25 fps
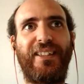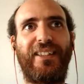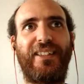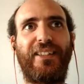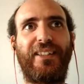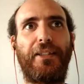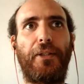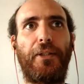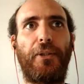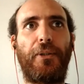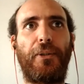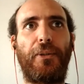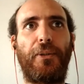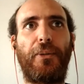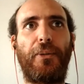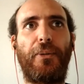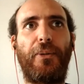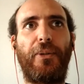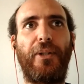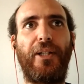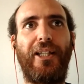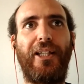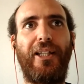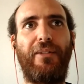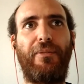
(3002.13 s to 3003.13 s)

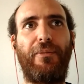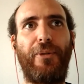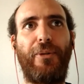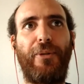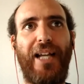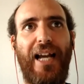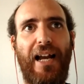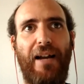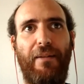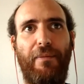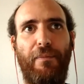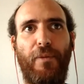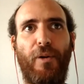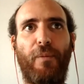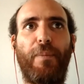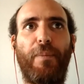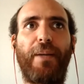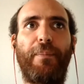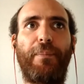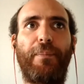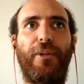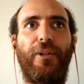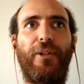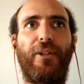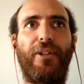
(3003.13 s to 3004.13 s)
So if we have more
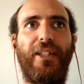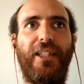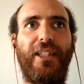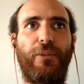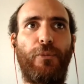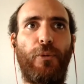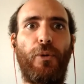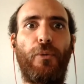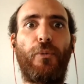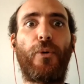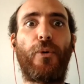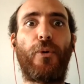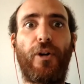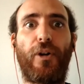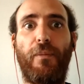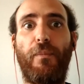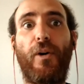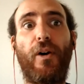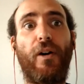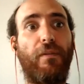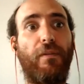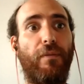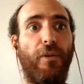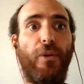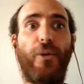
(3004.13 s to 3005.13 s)
people, this will work
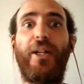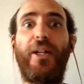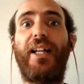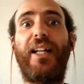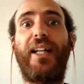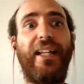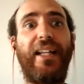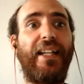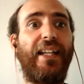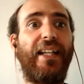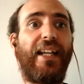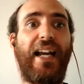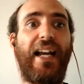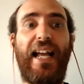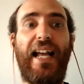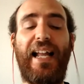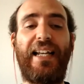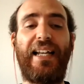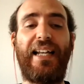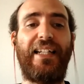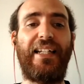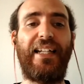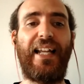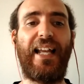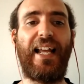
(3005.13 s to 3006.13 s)
more fluently
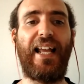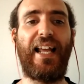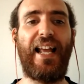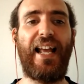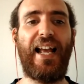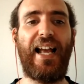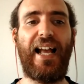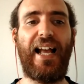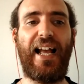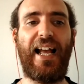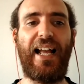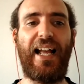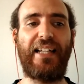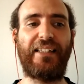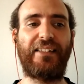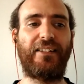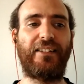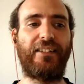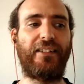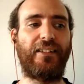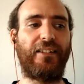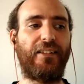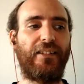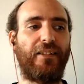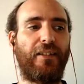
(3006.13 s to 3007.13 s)
and,
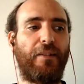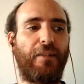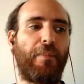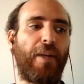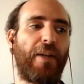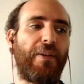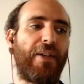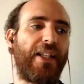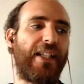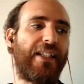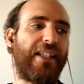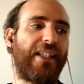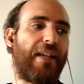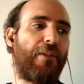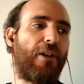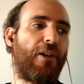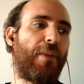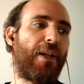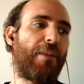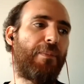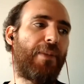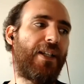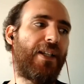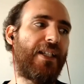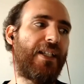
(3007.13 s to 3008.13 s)
and maybe the time
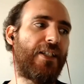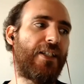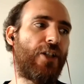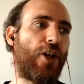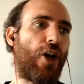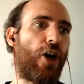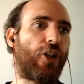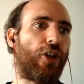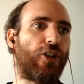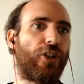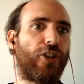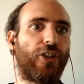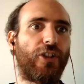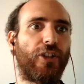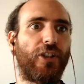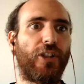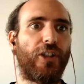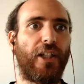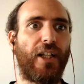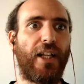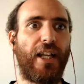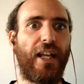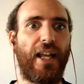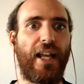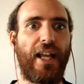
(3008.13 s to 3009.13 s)
commitment is not
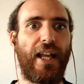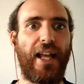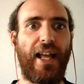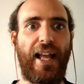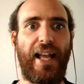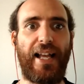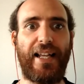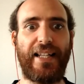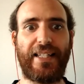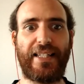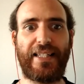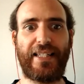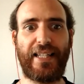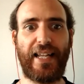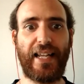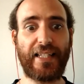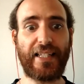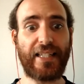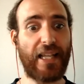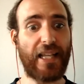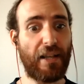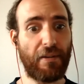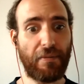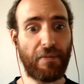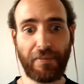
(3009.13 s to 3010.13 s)

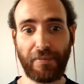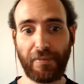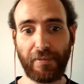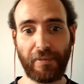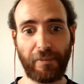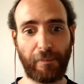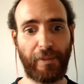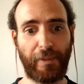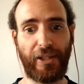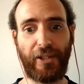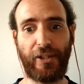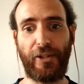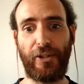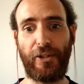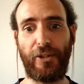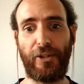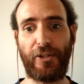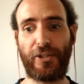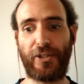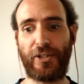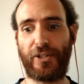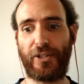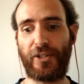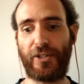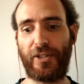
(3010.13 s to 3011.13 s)
excessive
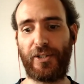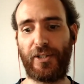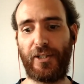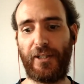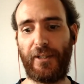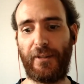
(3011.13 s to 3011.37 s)
because